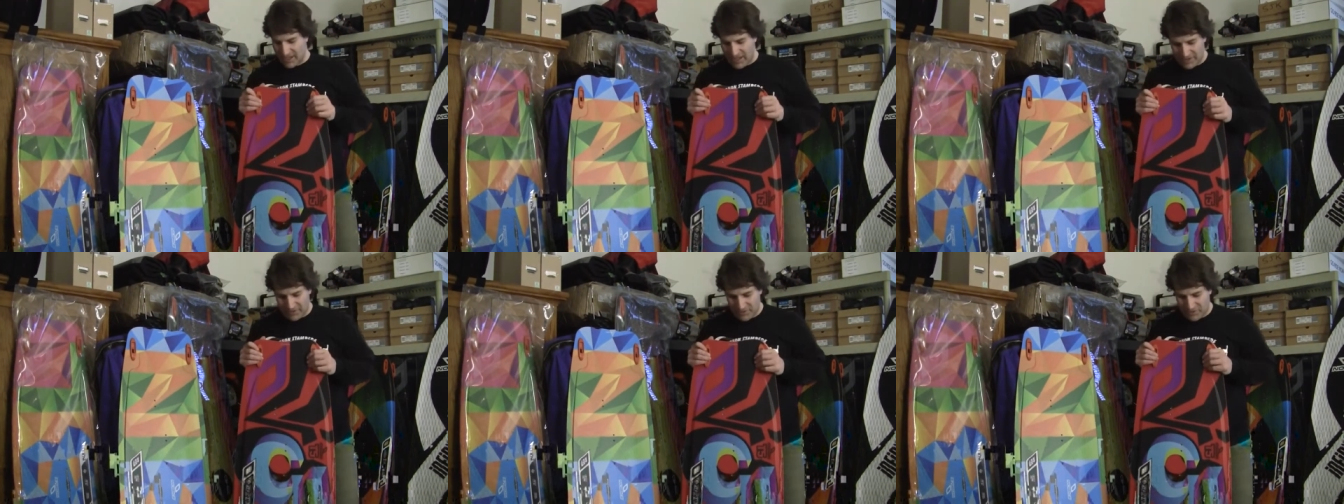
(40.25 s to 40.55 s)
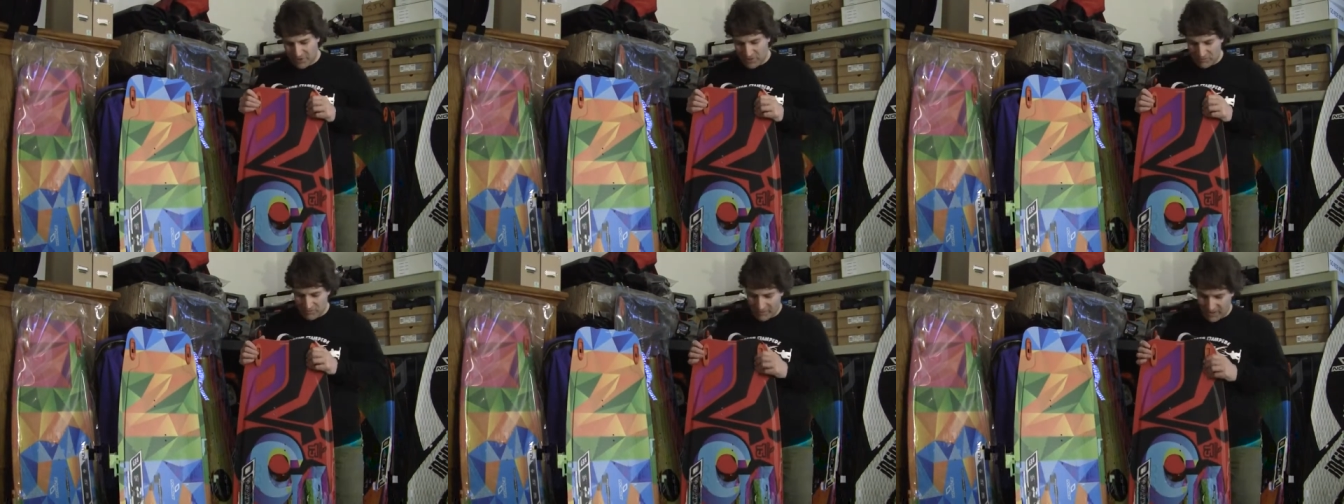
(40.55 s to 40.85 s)
I
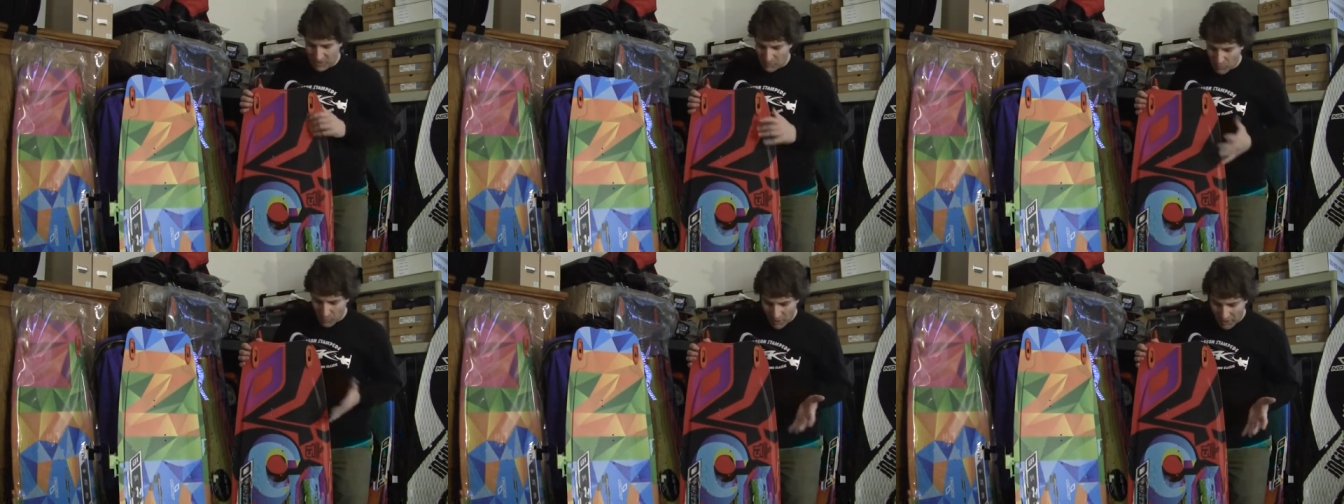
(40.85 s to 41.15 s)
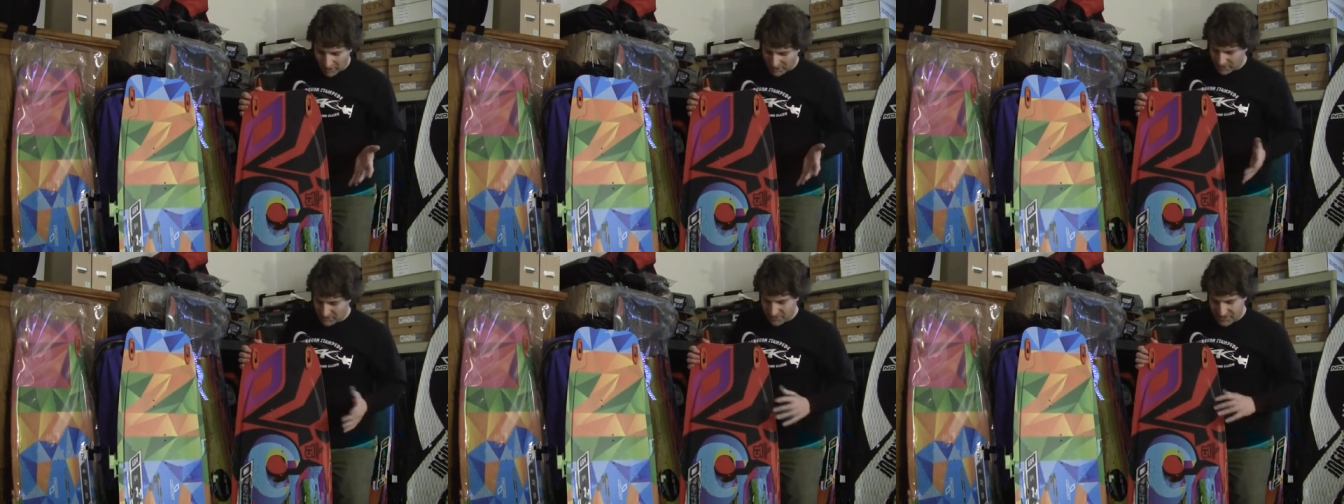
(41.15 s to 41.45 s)
don't know, red
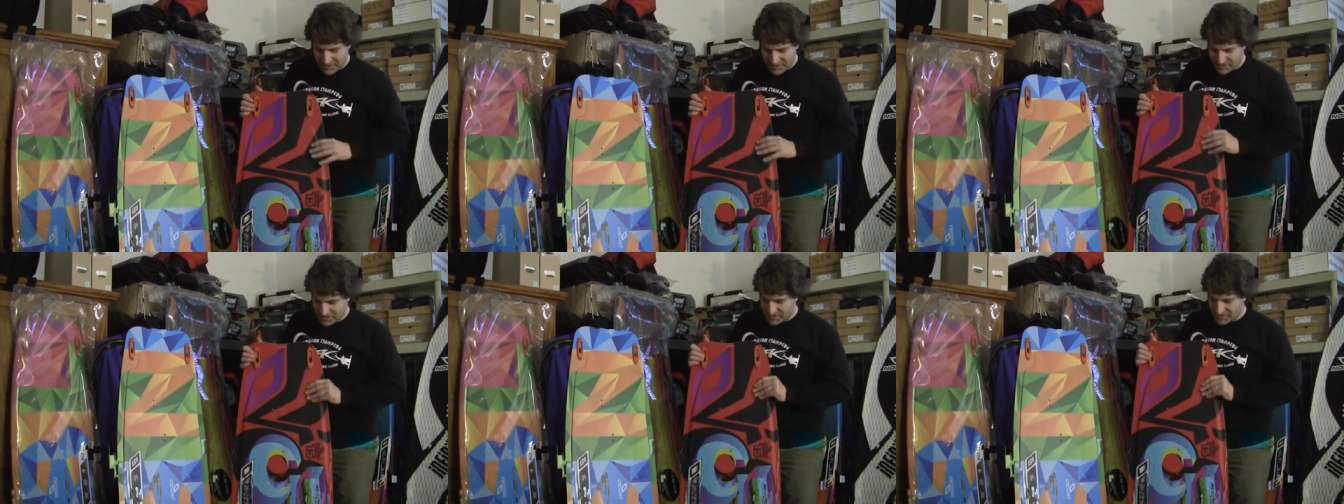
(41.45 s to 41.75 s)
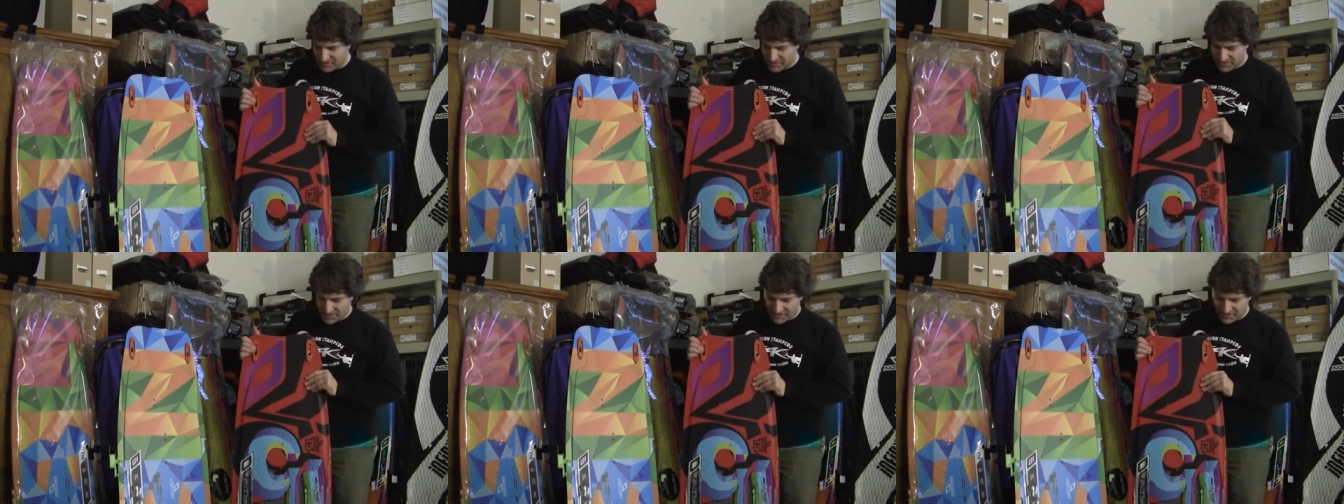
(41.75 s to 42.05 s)
water
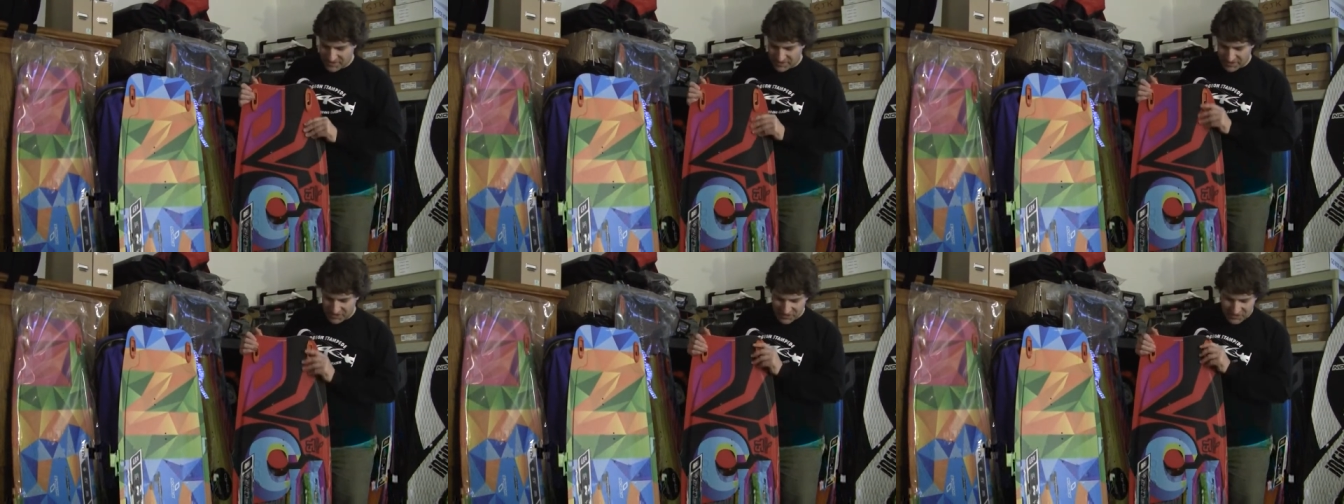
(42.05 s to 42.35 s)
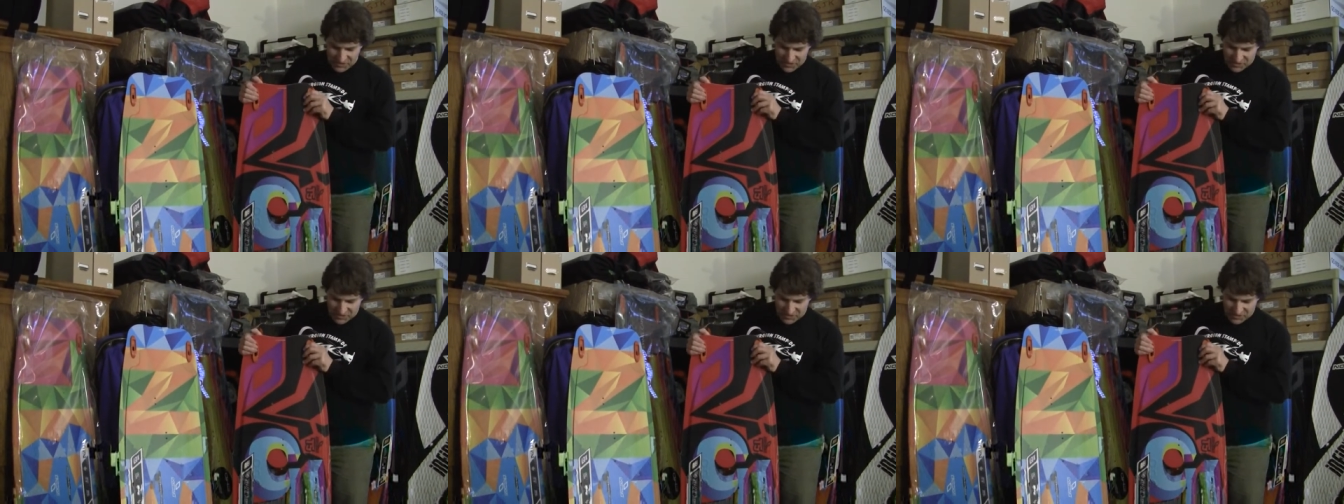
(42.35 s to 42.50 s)
because this thing is